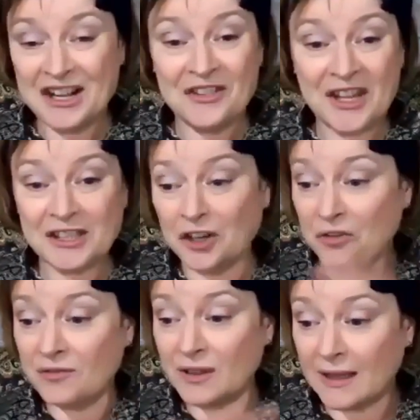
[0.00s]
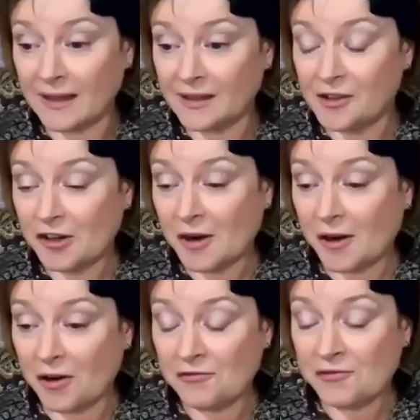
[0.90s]
There's an overlay
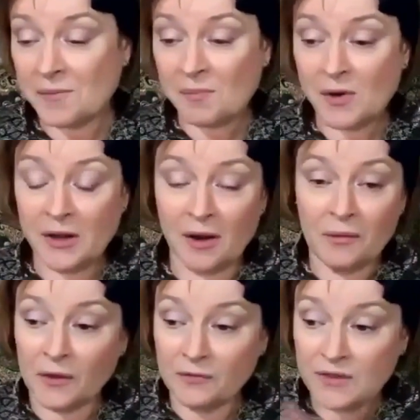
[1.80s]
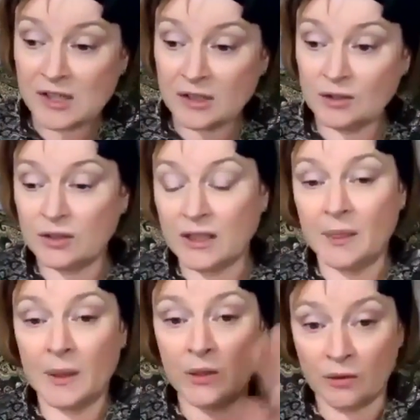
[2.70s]
of, you know, the physical and
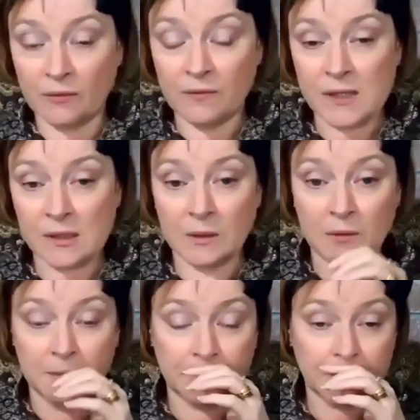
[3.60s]
the non-physical.